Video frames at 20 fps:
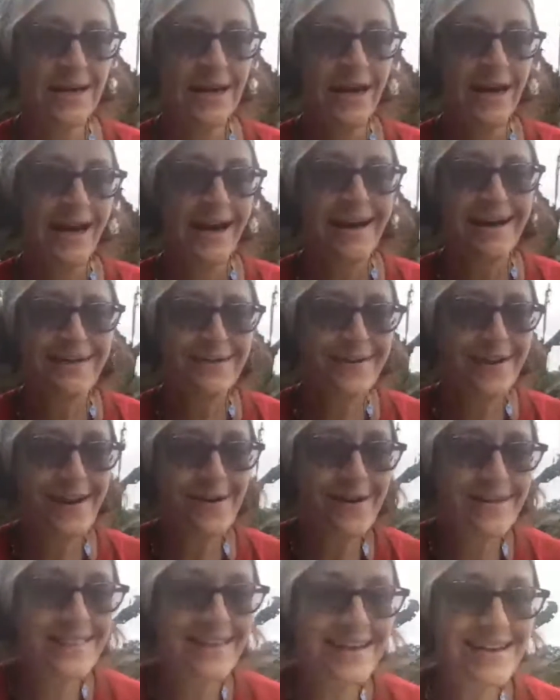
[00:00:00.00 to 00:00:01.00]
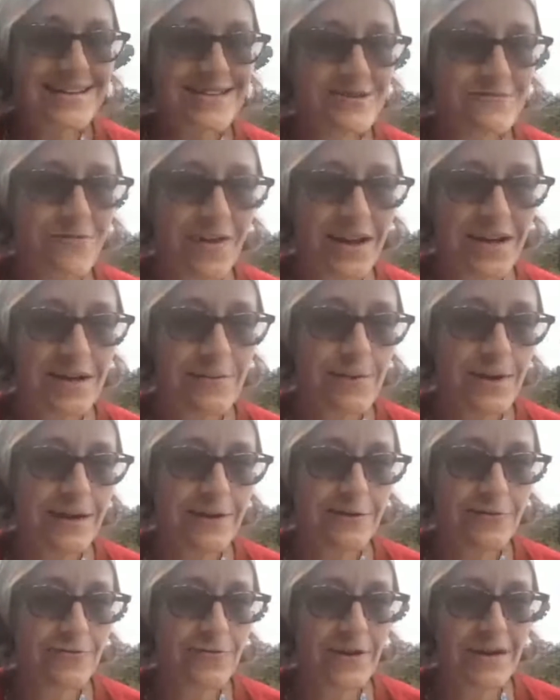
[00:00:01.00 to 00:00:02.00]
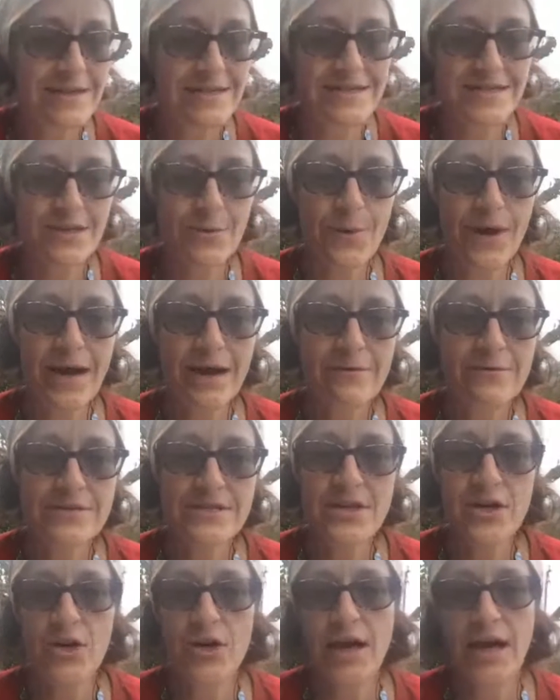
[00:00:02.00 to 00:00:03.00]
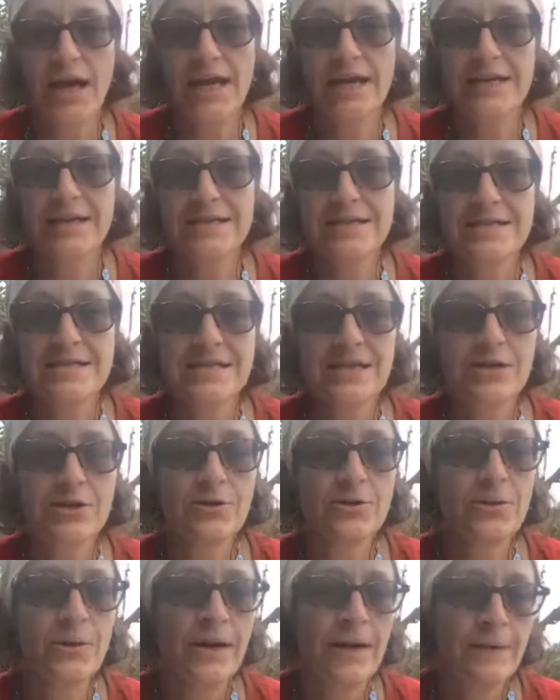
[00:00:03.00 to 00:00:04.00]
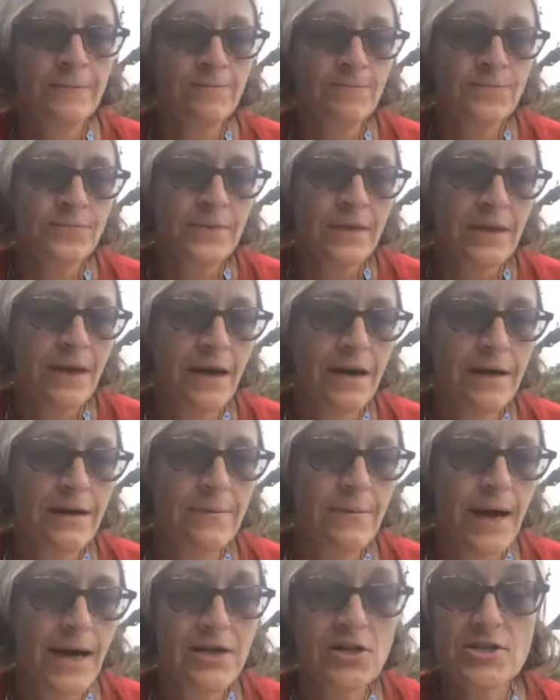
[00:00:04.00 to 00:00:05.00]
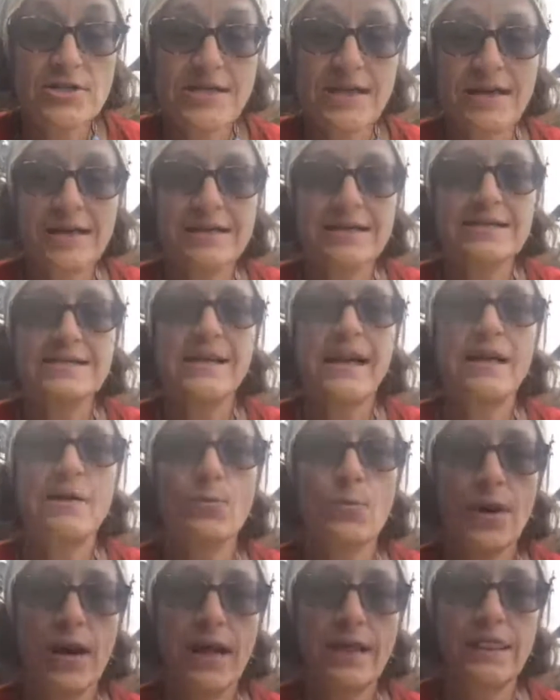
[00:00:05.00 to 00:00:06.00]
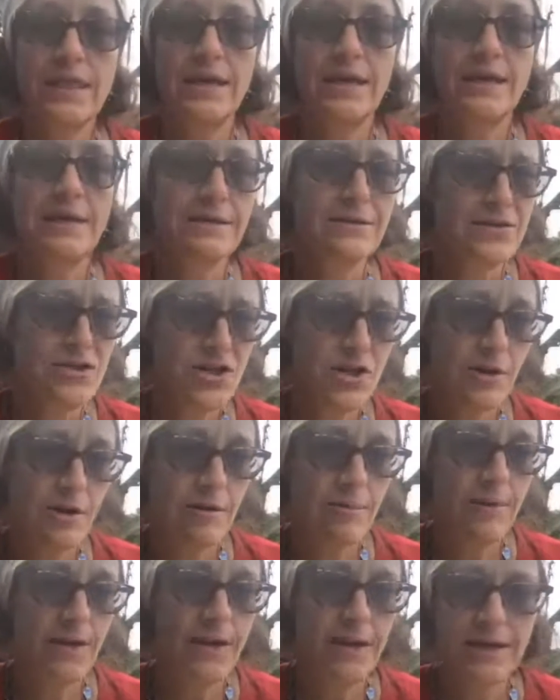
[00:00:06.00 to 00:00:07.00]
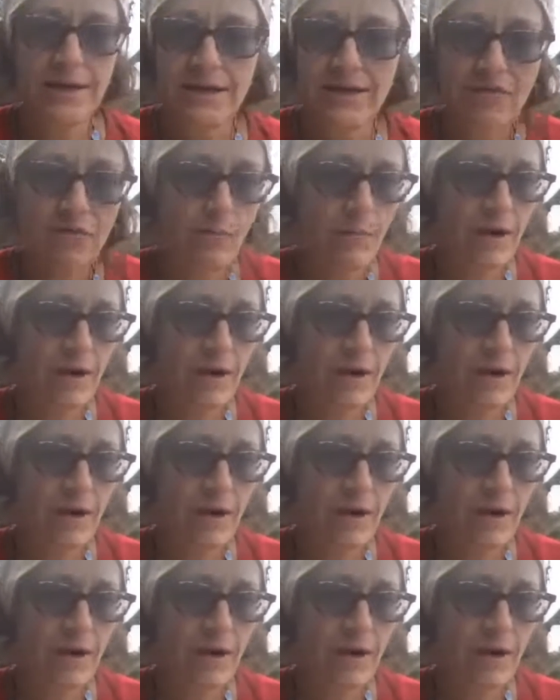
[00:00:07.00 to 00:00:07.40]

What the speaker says: I don't know. I think it's fun to be goofy. It's the way I was created. So I just like saying what I think. Do you know what I mean? And giving my